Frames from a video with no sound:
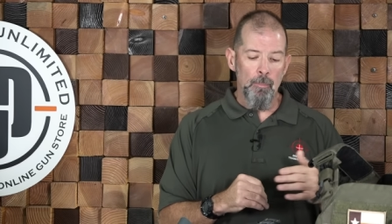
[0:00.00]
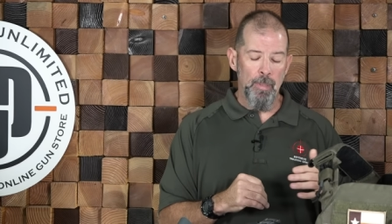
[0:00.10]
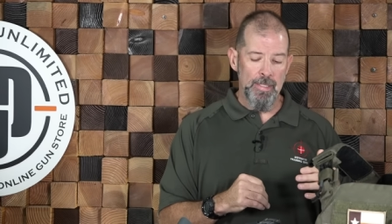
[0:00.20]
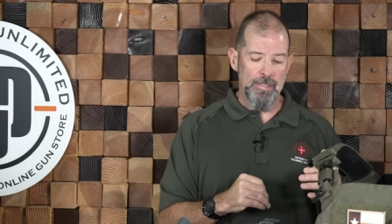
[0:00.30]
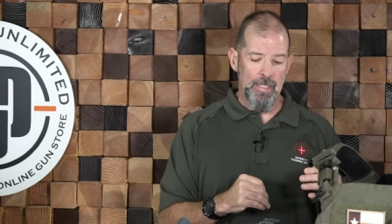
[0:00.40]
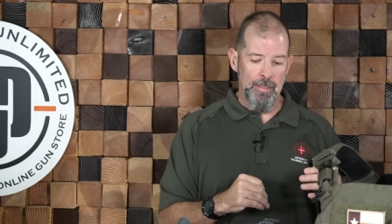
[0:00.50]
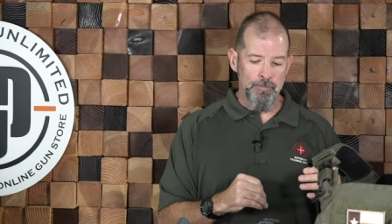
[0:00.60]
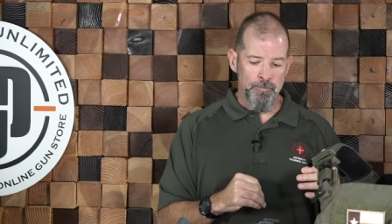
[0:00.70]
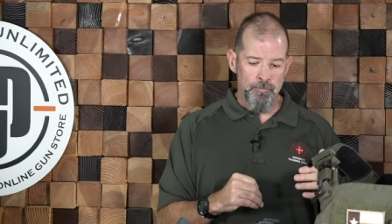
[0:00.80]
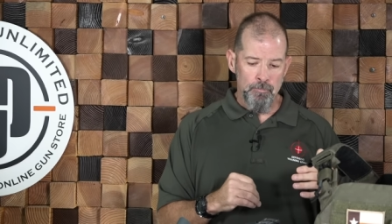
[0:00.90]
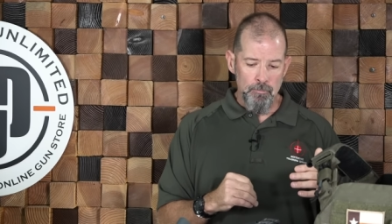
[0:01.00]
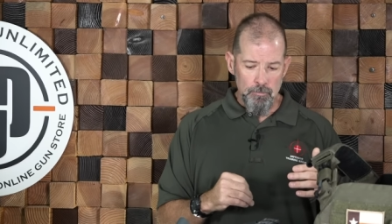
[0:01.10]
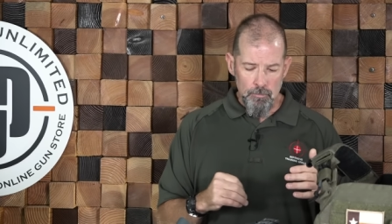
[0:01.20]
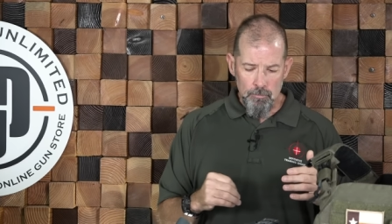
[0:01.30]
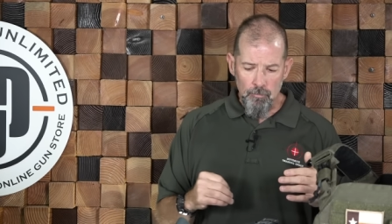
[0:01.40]
But um,
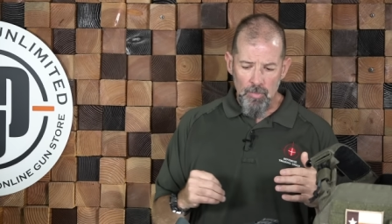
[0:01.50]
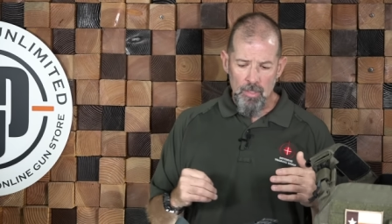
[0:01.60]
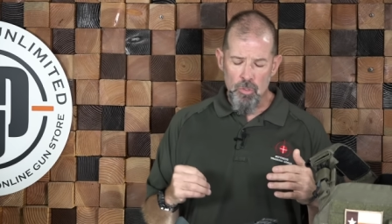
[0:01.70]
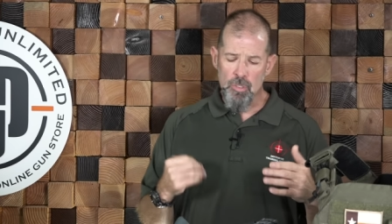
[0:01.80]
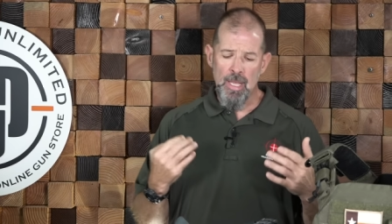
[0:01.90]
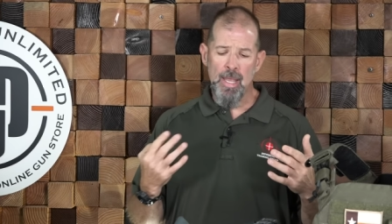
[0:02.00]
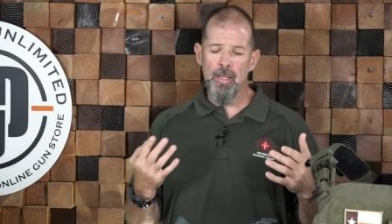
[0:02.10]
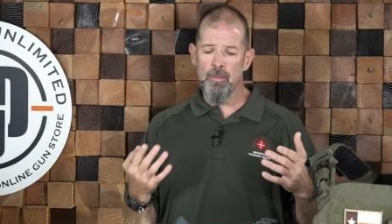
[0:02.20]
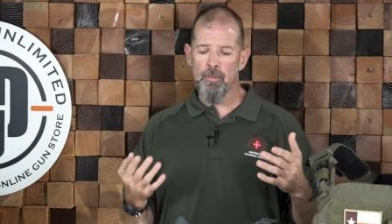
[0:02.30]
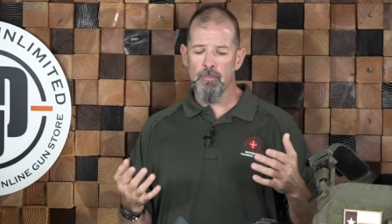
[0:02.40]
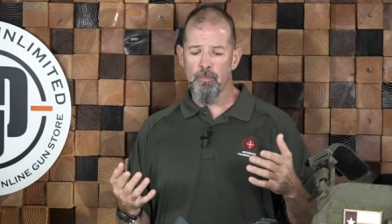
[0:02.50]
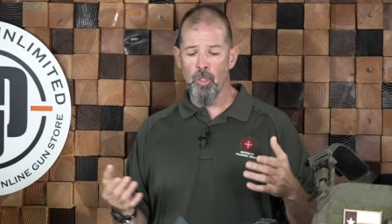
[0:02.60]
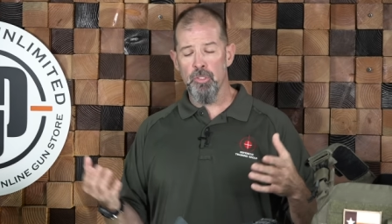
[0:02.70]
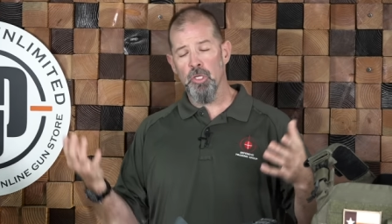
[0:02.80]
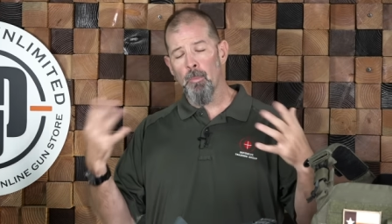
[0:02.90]
you can
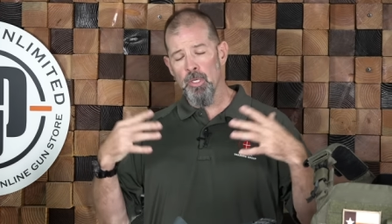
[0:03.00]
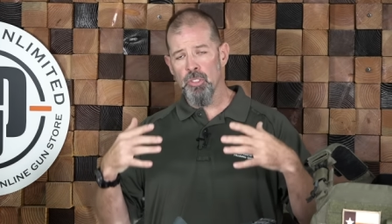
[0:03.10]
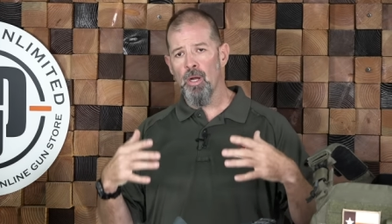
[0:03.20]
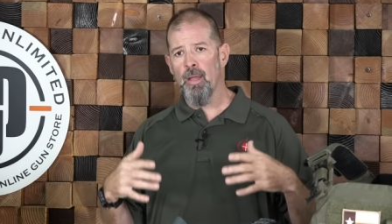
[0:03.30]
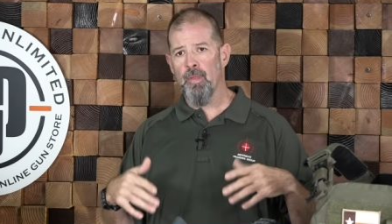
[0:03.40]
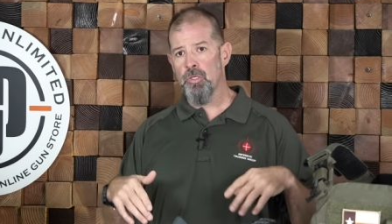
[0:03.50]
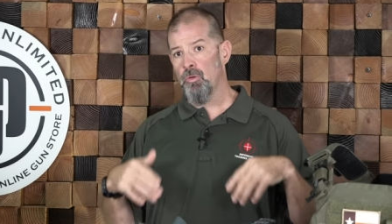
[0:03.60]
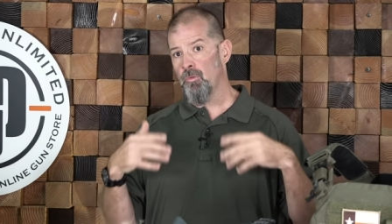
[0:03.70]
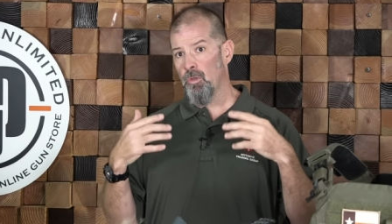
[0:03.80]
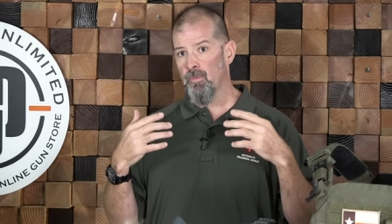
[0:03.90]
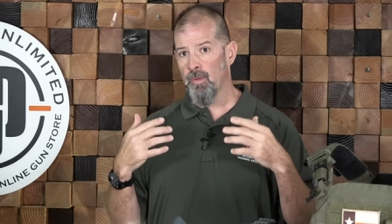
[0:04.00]
put so much on that you,